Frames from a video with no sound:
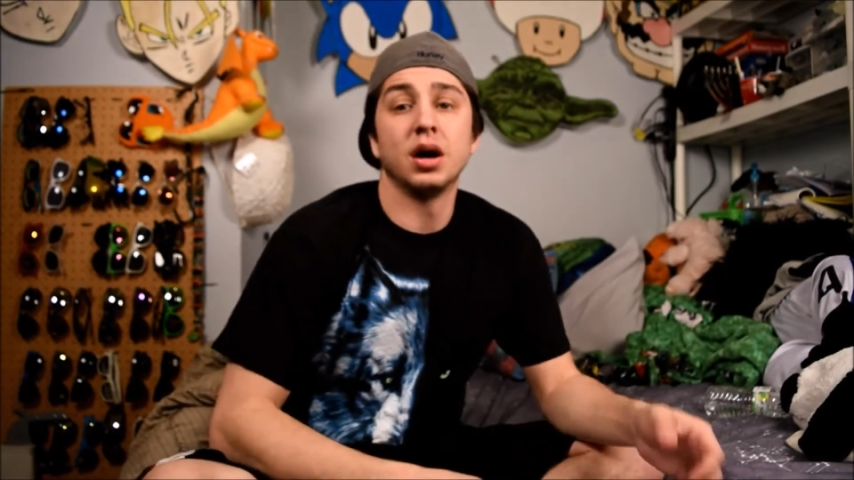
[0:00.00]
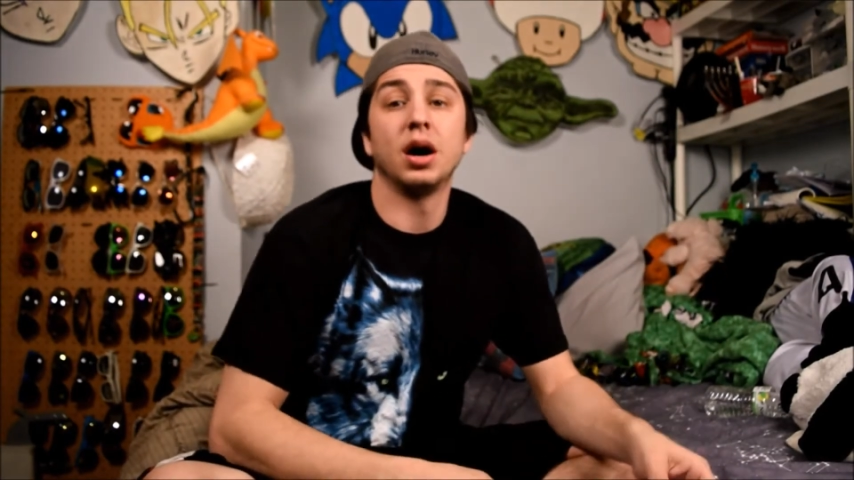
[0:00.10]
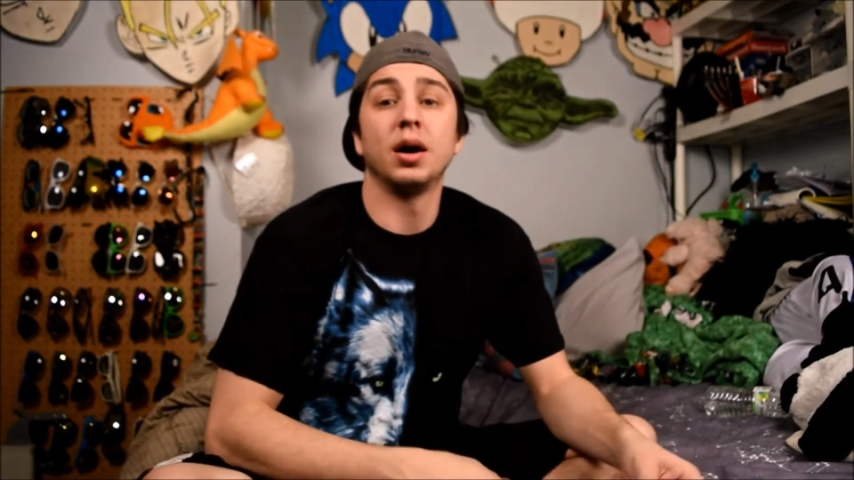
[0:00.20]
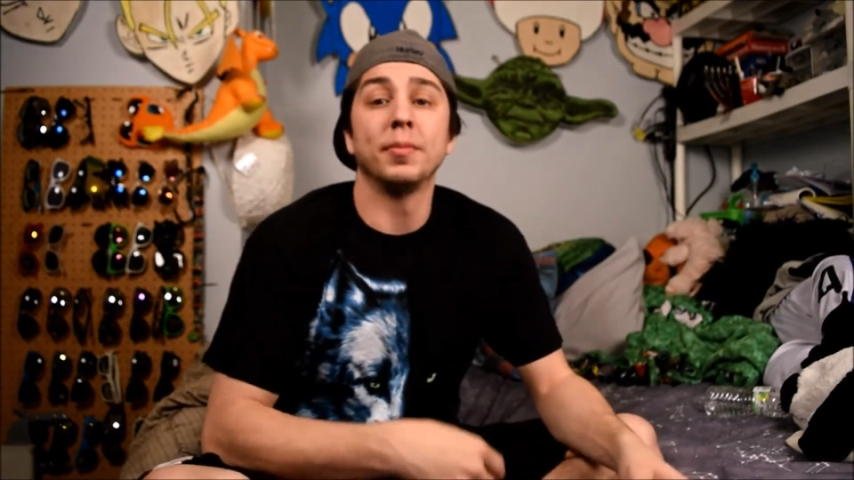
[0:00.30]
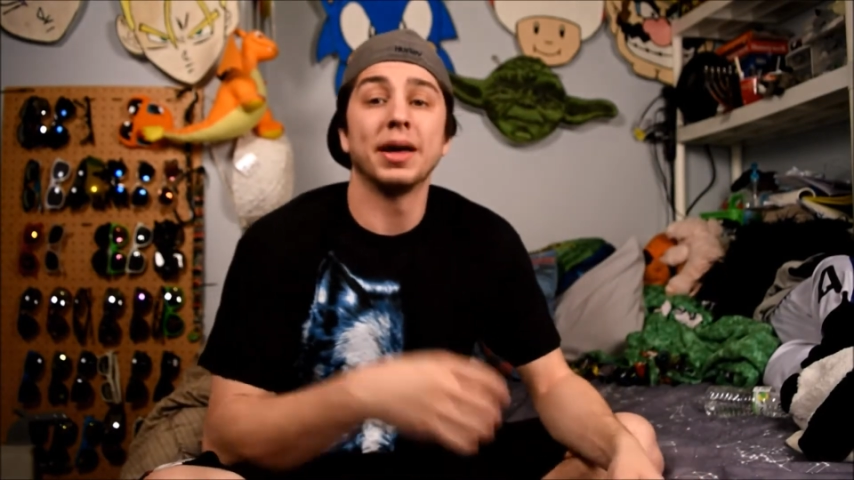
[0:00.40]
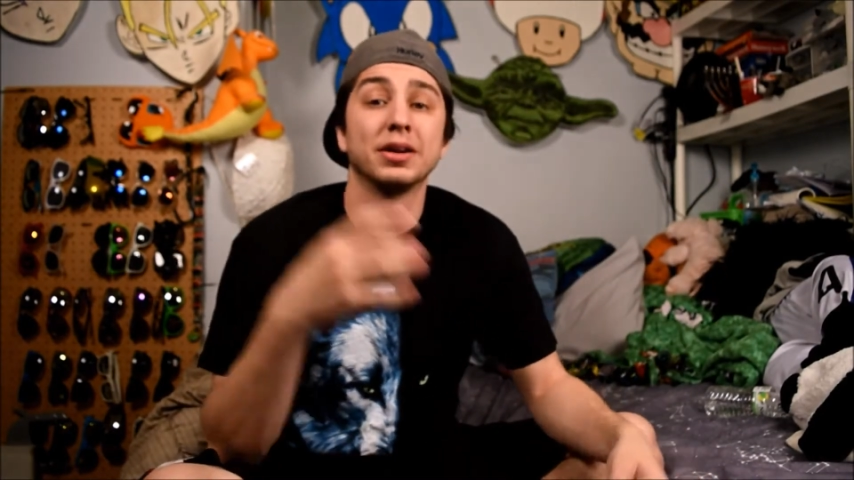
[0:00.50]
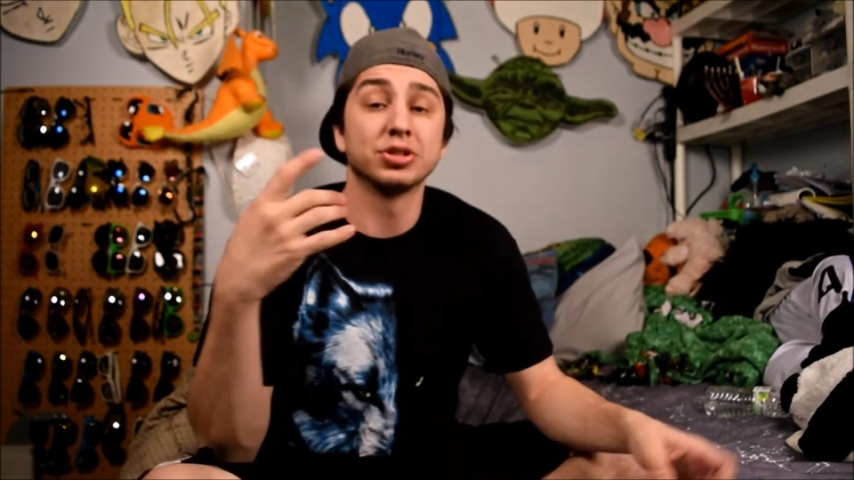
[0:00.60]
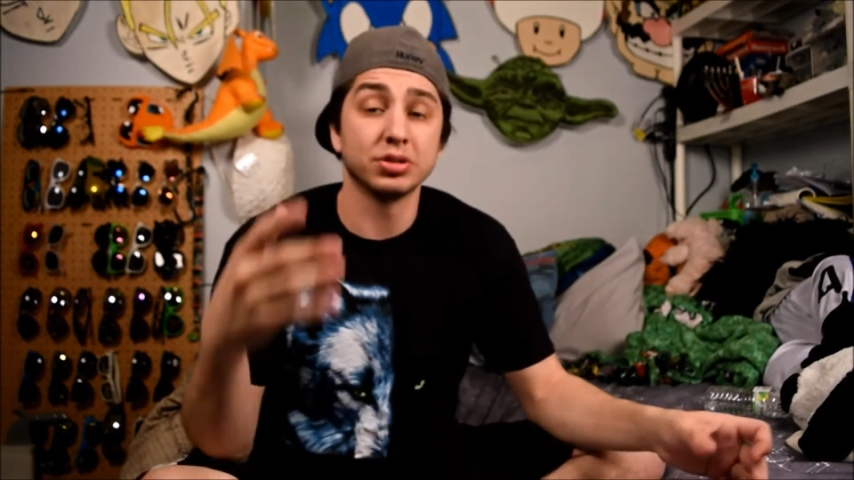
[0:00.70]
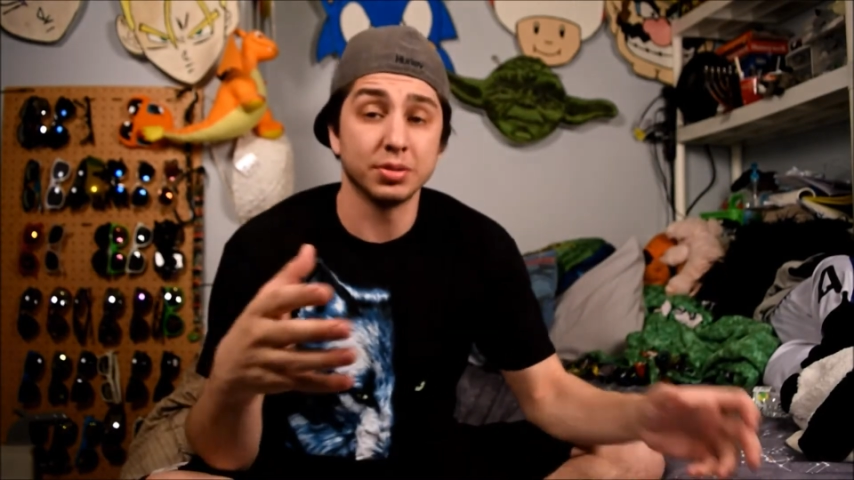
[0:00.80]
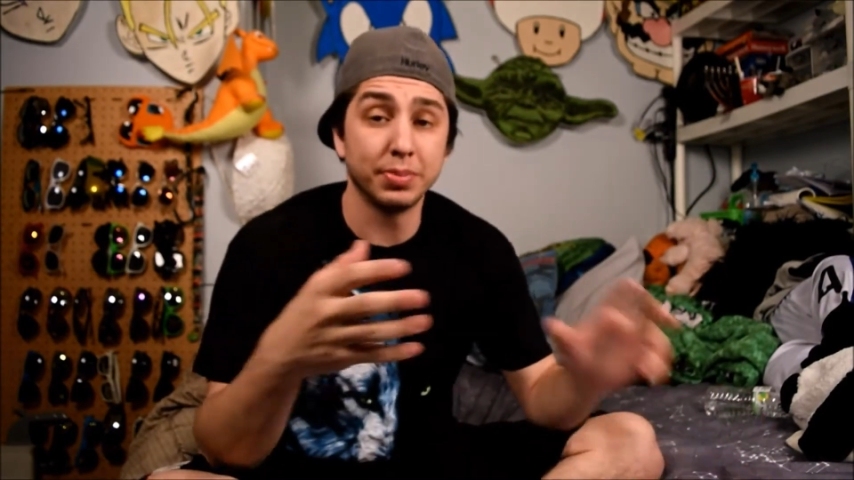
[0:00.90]
And I'll
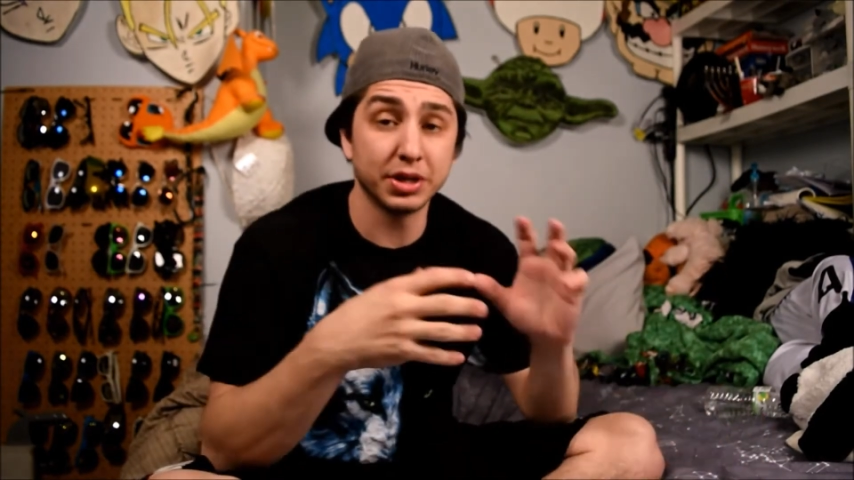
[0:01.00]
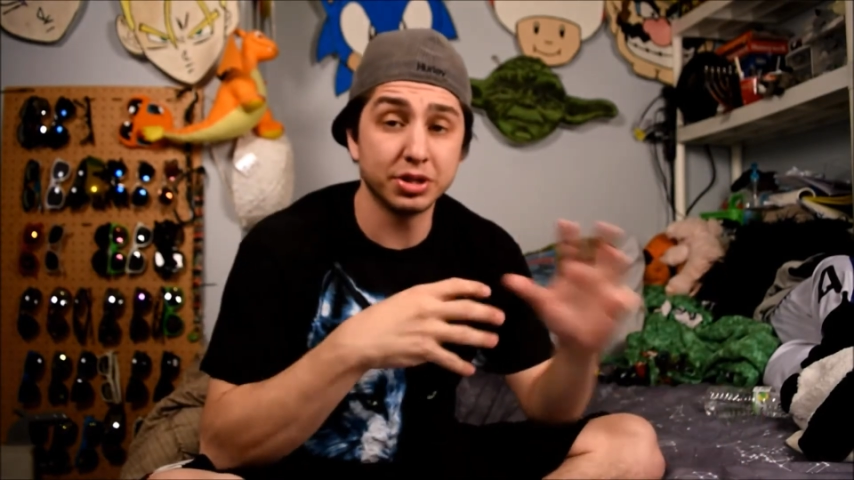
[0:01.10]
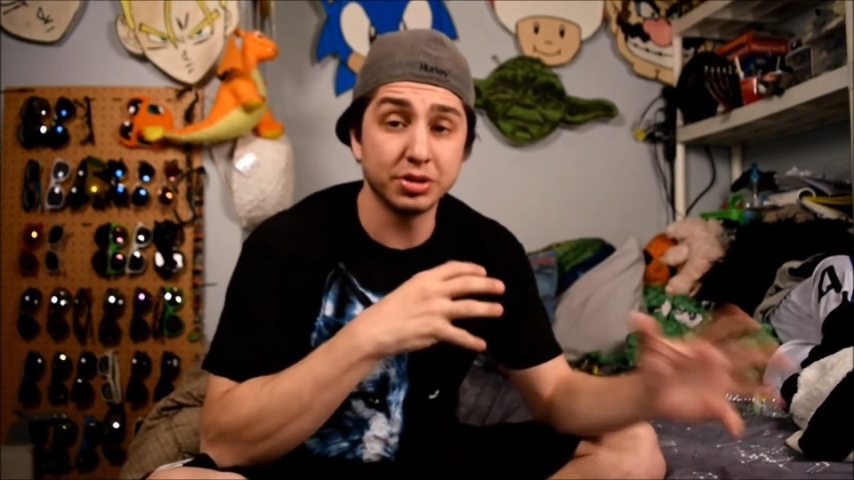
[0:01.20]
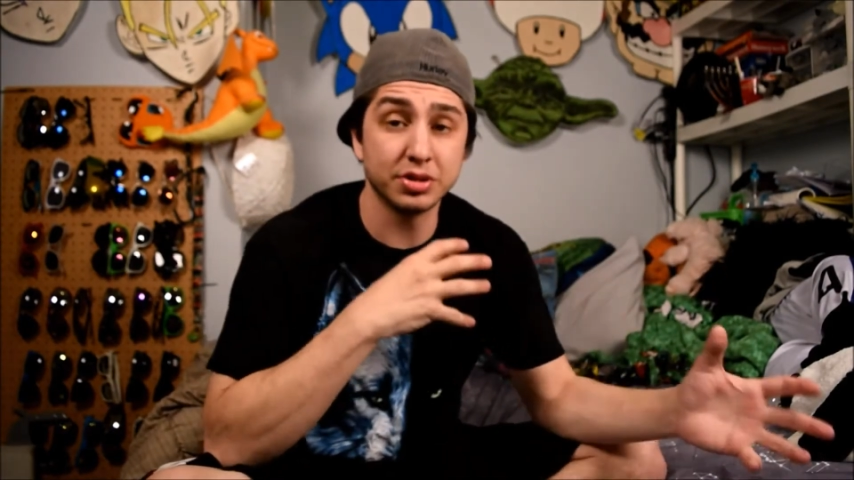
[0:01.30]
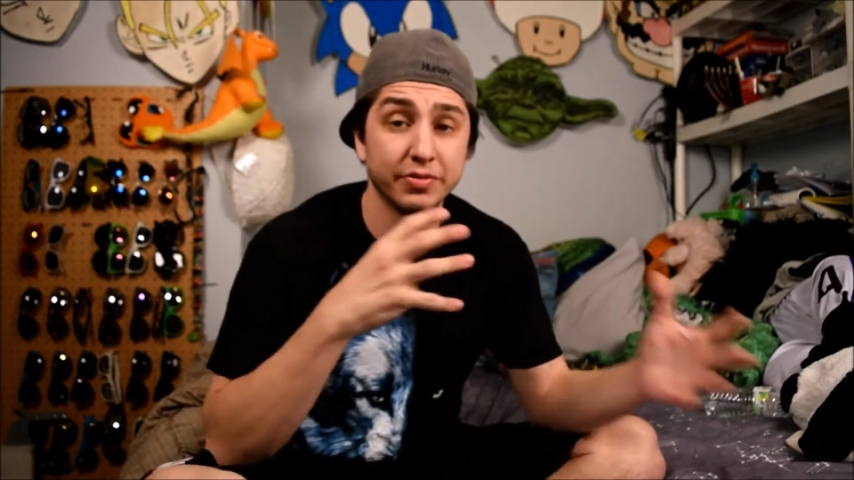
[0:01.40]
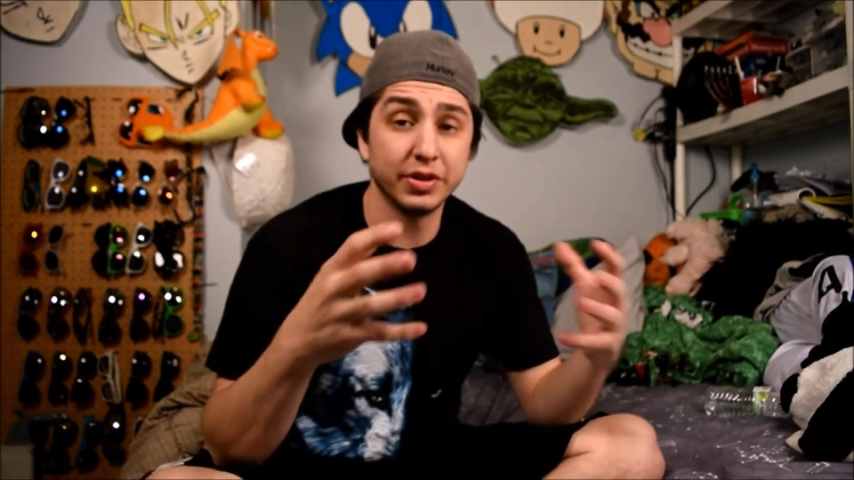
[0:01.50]
show some pictures and